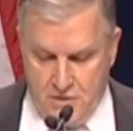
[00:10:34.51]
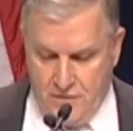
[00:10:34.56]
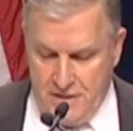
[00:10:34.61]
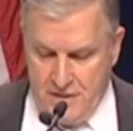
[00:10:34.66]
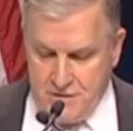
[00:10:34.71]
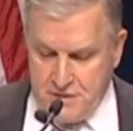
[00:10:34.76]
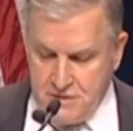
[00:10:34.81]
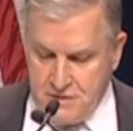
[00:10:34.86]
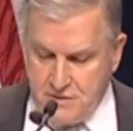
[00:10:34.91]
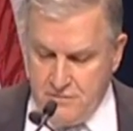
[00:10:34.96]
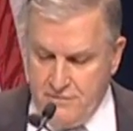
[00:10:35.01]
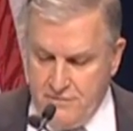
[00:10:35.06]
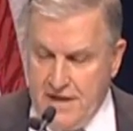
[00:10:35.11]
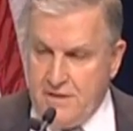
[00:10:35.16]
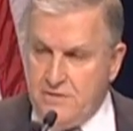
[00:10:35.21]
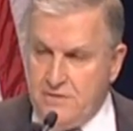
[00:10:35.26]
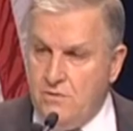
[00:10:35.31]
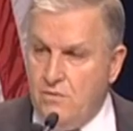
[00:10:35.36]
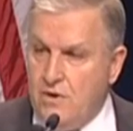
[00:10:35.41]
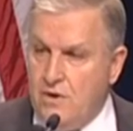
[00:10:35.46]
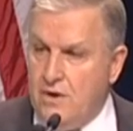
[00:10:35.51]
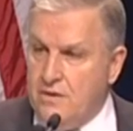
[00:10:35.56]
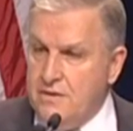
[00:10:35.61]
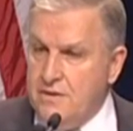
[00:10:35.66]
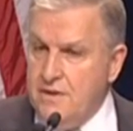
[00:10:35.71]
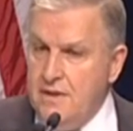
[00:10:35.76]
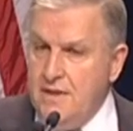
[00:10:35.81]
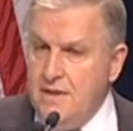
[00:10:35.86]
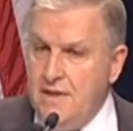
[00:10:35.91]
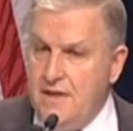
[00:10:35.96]
crises around the world
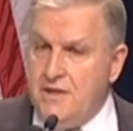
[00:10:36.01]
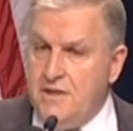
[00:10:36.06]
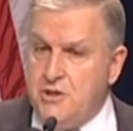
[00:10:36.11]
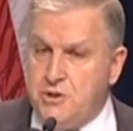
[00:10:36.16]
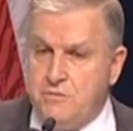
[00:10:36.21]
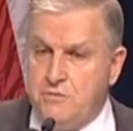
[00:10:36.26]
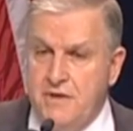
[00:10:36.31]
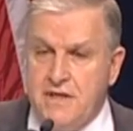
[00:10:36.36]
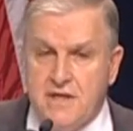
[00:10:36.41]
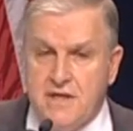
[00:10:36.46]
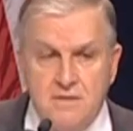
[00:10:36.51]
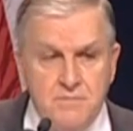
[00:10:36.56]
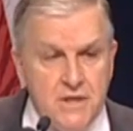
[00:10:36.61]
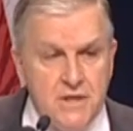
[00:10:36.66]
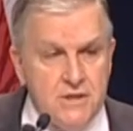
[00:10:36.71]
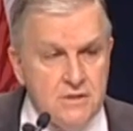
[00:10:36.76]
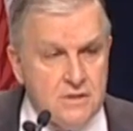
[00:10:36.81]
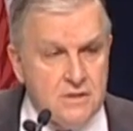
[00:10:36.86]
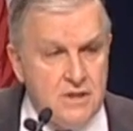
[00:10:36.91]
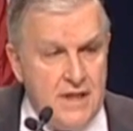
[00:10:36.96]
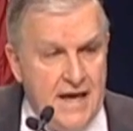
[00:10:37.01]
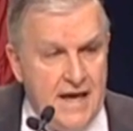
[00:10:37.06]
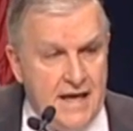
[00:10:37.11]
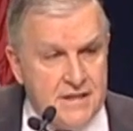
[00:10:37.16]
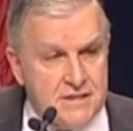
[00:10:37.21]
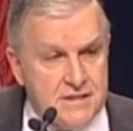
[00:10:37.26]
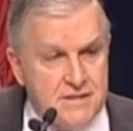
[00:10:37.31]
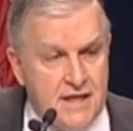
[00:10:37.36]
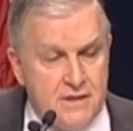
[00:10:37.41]
and a shrinking middle class,